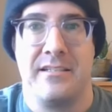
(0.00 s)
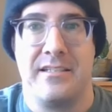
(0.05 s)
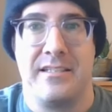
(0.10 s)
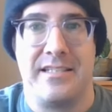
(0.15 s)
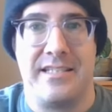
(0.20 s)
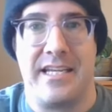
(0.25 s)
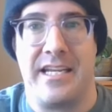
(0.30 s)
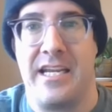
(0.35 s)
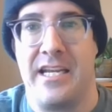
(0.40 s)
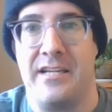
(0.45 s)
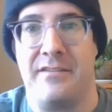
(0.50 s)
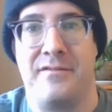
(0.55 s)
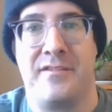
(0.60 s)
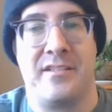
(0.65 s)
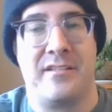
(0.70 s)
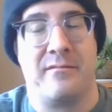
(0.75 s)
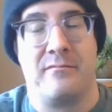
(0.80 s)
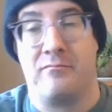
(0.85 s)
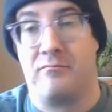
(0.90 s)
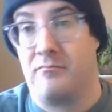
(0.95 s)

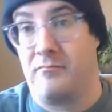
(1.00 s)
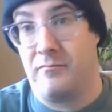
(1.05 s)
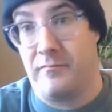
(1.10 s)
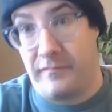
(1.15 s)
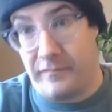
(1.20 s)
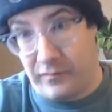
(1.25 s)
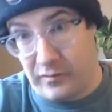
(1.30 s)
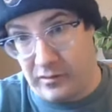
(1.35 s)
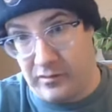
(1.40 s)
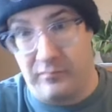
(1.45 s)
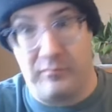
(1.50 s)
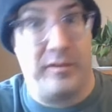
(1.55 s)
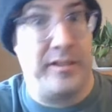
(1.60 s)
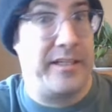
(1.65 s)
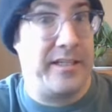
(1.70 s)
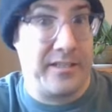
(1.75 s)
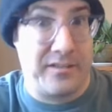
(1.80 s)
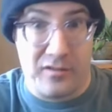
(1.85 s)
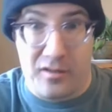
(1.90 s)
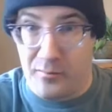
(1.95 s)
saves for
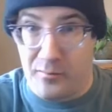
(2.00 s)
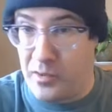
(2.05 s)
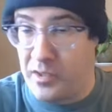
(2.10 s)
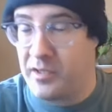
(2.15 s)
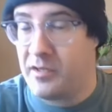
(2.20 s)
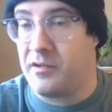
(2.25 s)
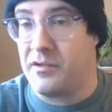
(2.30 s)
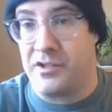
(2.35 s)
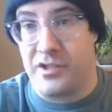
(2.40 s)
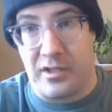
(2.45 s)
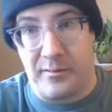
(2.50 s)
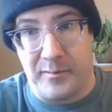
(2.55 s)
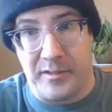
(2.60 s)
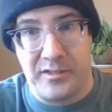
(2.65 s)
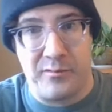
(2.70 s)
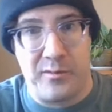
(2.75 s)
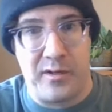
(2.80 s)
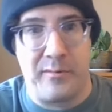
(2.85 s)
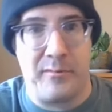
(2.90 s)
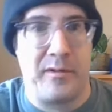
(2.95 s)
Linus Allmark or Jeremy
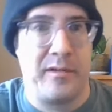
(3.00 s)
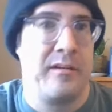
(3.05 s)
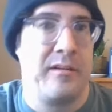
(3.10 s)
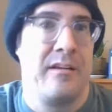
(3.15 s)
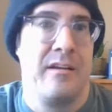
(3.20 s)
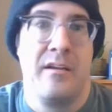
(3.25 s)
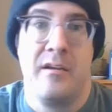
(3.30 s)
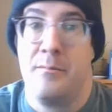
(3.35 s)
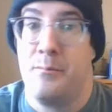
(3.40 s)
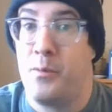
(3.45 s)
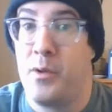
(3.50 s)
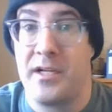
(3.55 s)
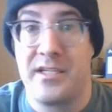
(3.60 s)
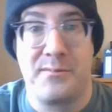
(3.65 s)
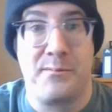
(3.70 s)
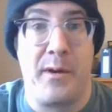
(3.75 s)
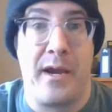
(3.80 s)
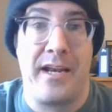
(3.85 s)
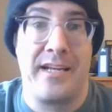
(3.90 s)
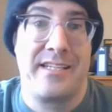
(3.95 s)
Swayman,
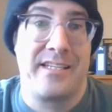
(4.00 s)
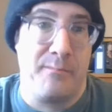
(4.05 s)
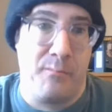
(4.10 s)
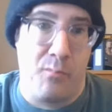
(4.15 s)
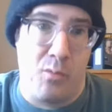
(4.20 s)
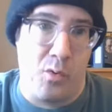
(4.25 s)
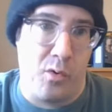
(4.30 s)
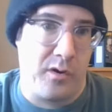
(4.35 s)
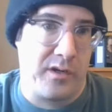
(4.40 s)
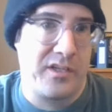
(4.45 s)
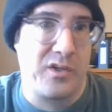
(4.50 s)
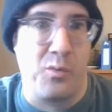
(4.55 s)
plus, minus, and more.